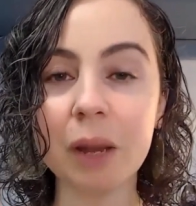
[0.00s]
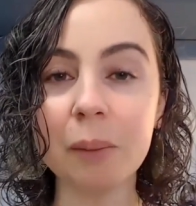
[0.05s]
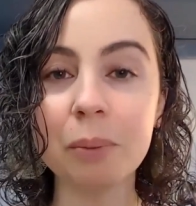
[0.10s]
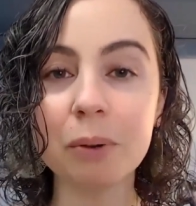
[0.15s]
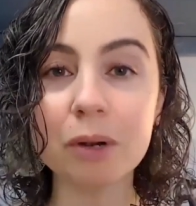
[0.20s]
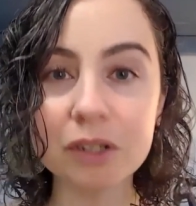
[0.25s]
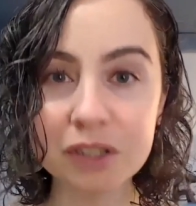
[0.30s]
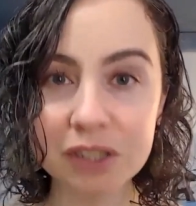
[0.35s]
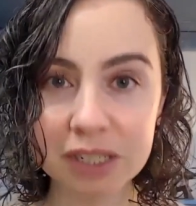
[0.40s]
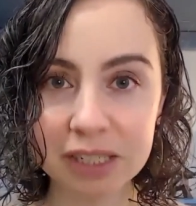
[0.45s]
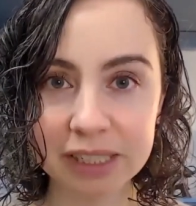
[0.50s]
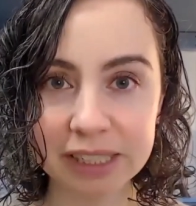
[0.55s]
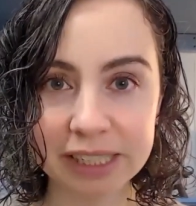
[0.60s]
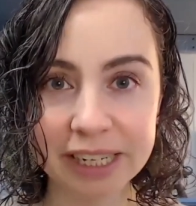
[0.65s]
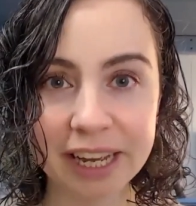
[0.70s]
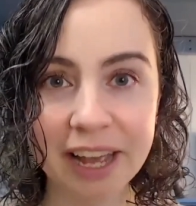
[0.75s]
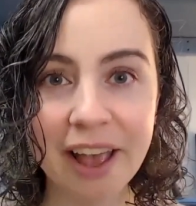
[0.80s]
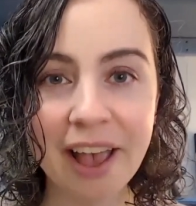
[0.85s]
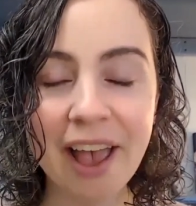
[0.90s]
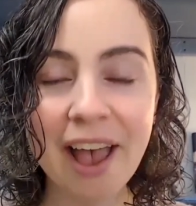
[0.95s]

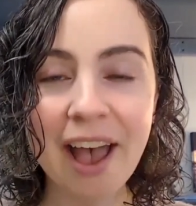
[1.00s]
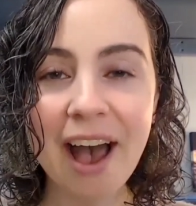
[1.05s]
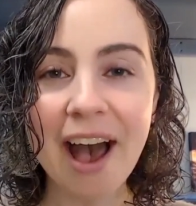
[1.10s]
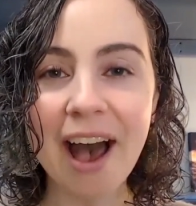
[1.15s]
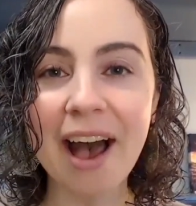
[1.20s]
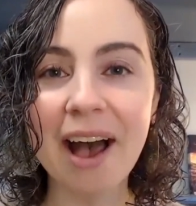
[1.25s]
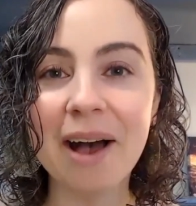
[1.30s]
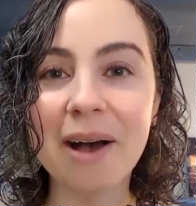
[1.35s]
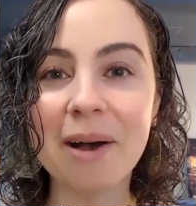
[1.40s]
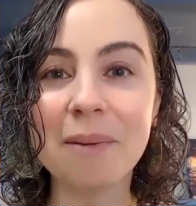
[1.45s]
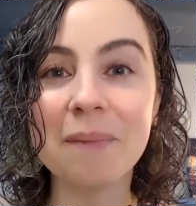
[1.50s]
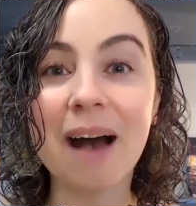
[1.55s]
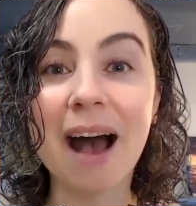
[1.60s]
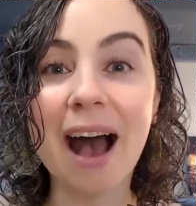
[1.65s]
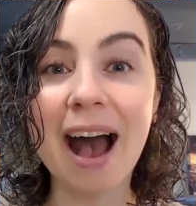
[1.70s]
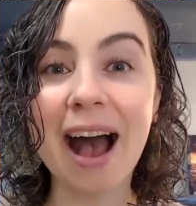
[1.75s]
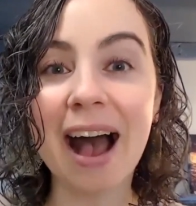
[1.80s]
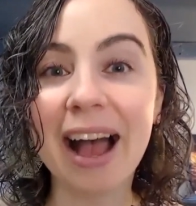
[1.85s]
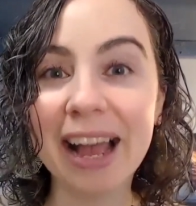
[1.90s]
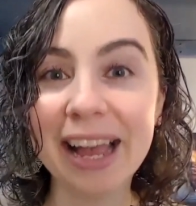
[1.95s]
personally,
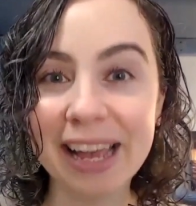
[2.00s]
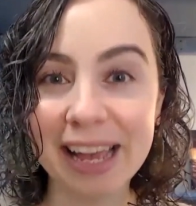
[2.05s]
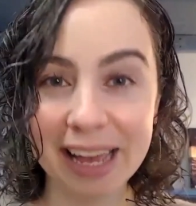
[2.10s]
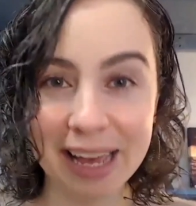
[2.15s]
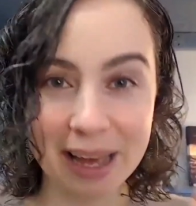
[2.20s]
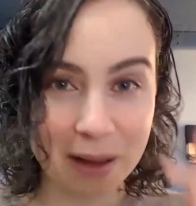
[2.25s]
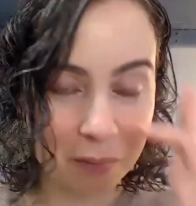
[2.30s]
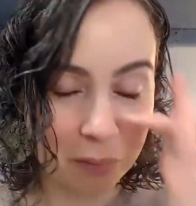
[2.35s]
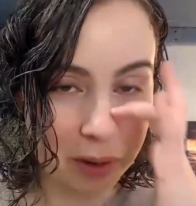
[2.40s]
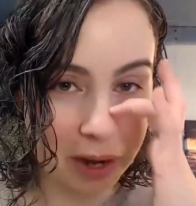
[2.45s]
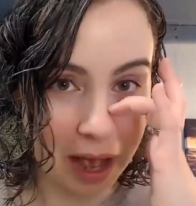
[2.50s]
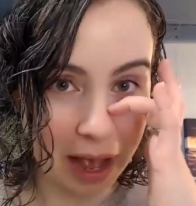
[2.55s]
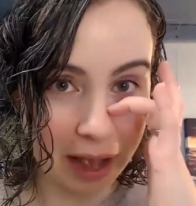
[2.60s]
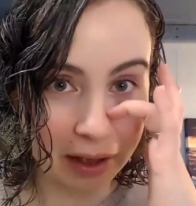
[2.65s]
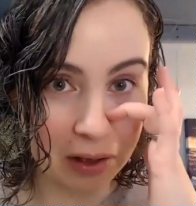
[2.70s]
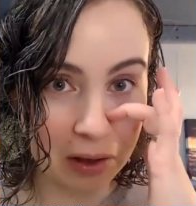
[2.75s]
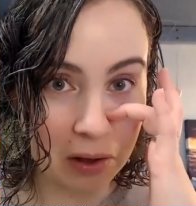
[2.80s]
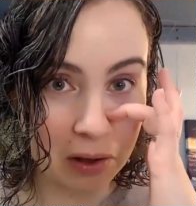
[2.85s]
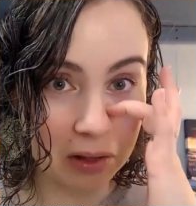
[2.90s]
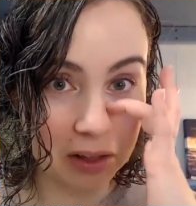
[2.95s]
I am what I
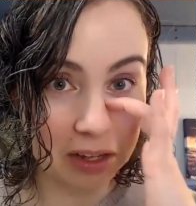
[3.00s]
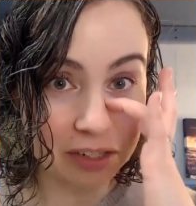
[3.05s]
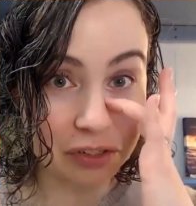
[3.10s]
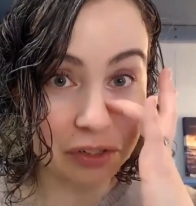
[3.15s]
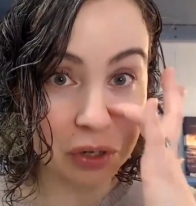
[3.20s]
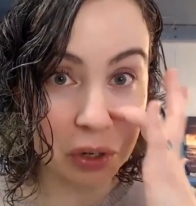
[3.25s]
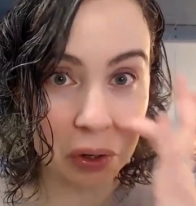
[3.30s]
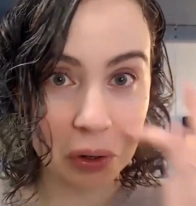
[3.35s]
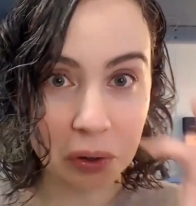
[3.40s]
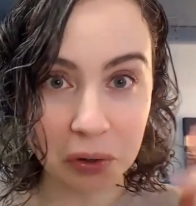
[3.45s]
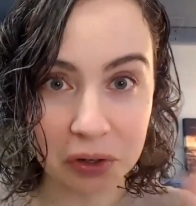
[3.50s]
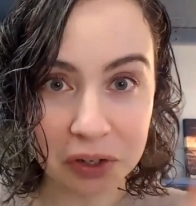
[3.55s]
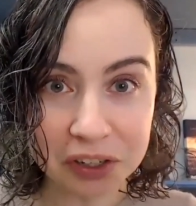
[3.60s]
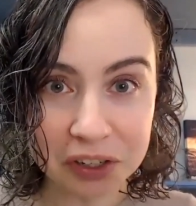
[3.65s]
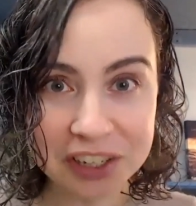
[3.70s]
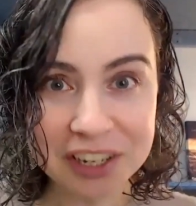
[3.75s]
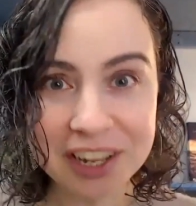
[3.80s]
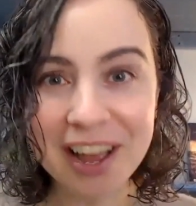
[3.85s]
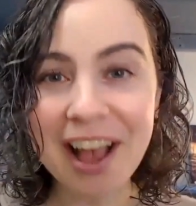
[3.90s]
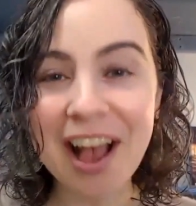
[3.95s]
call a
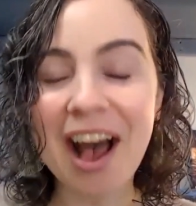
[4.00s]
turtle.